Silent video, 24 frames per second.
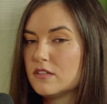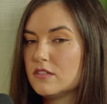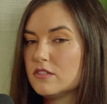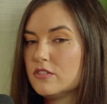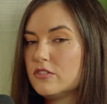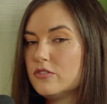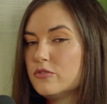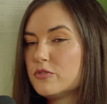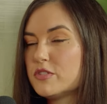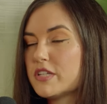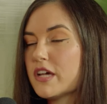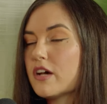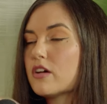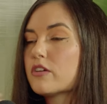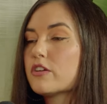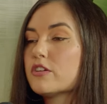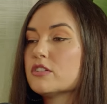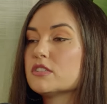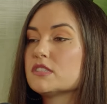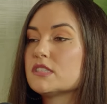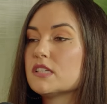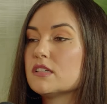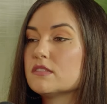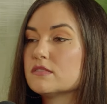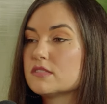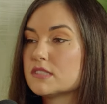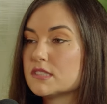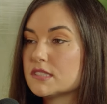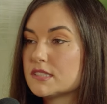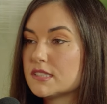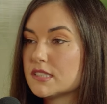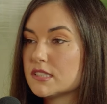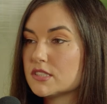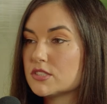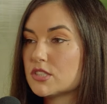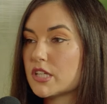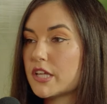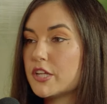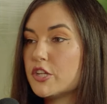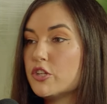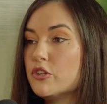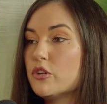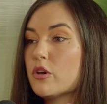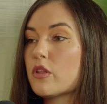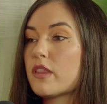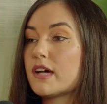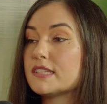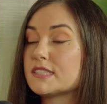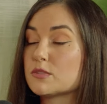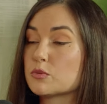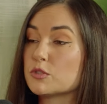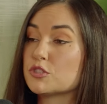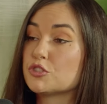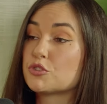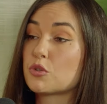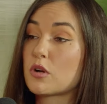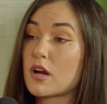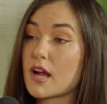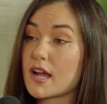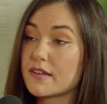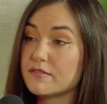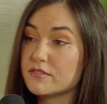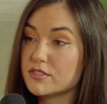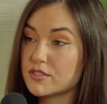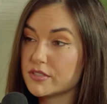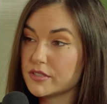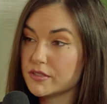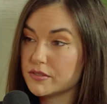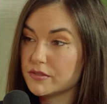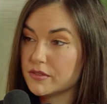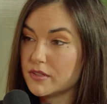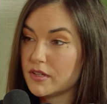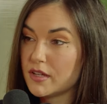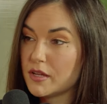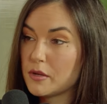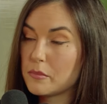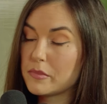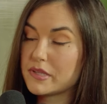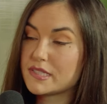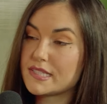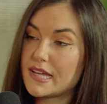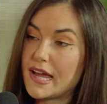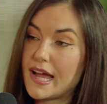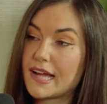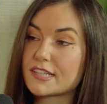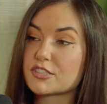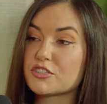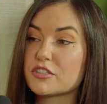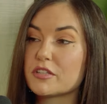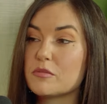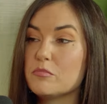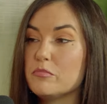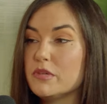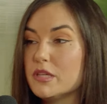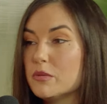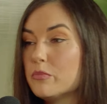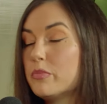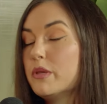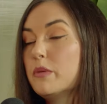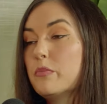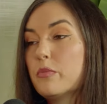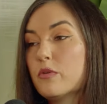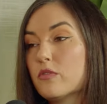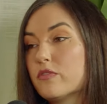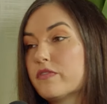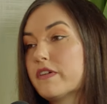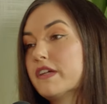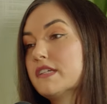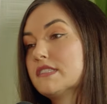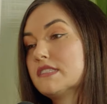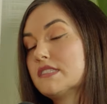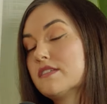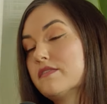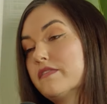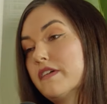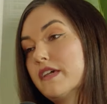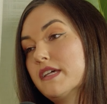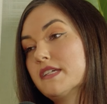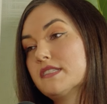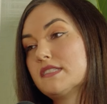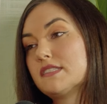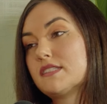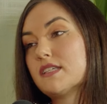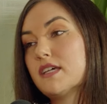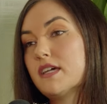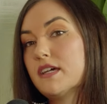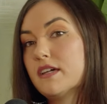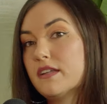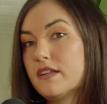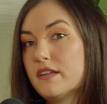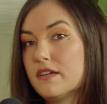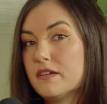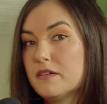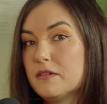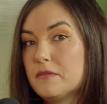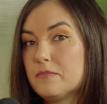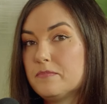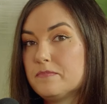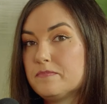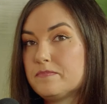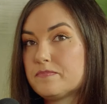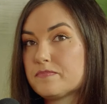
you tell yourselves these things and you know that's what drives you but to actually meet people face to face and um